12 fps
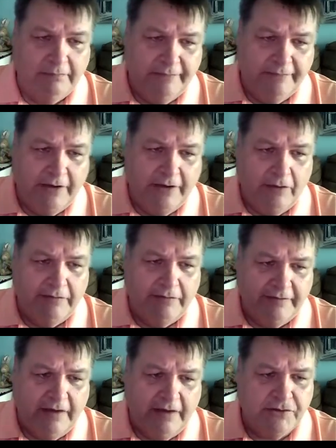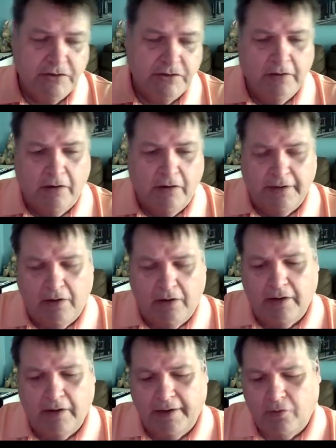videos and such on an
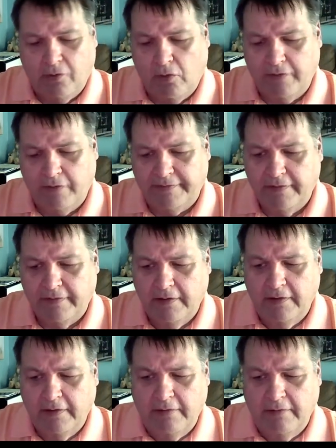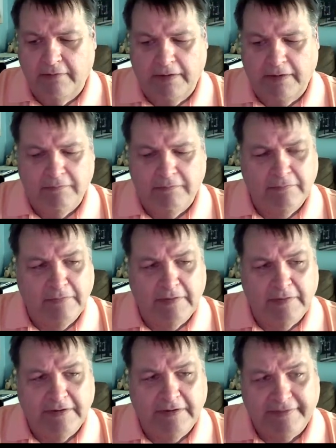online course, then
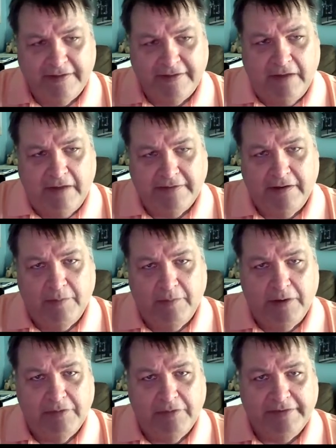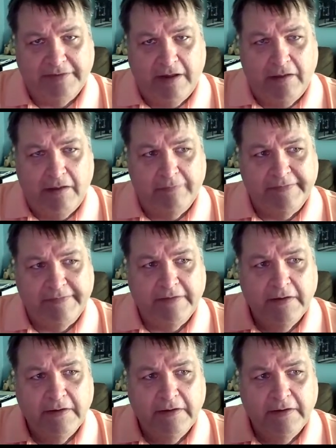discussing it among
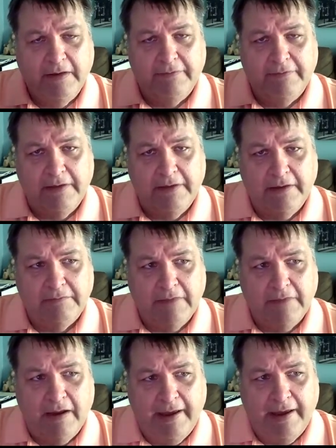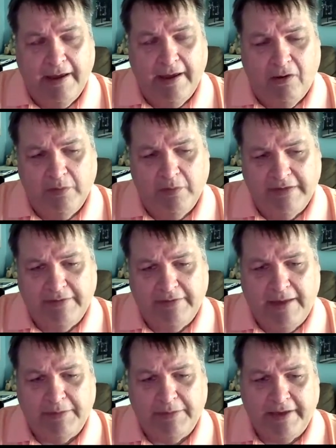yourselves, and then I always have an
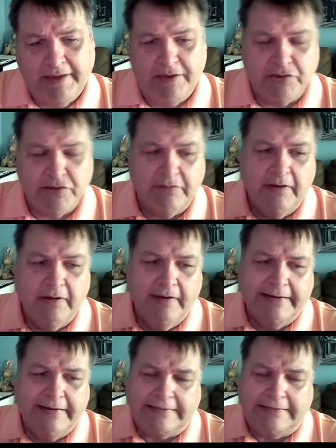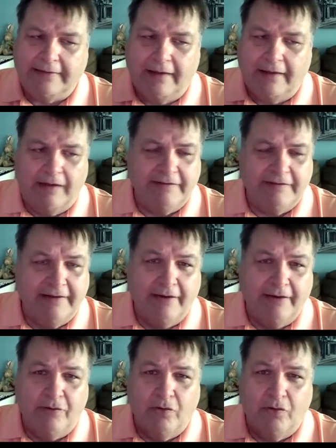application. Honestly, I
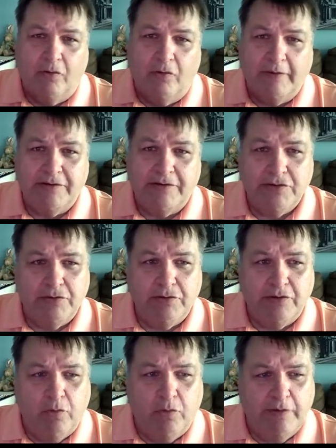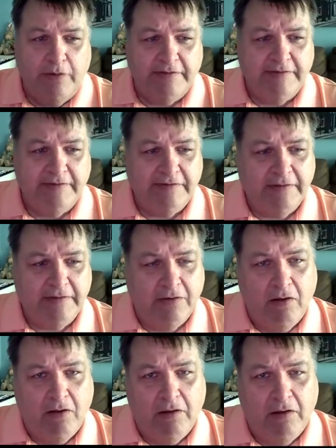don't normally do the quizzes and
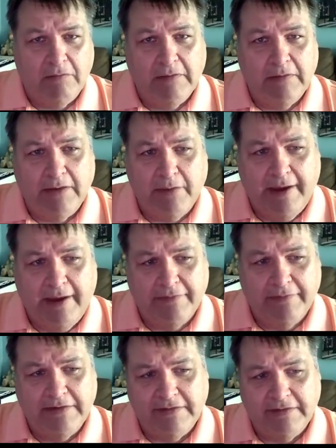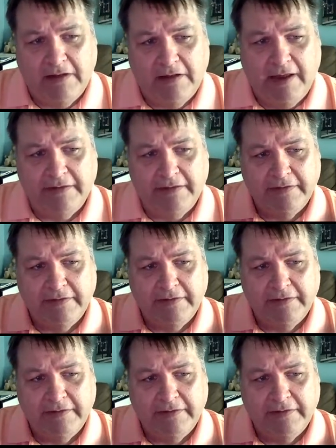all like we have in this class.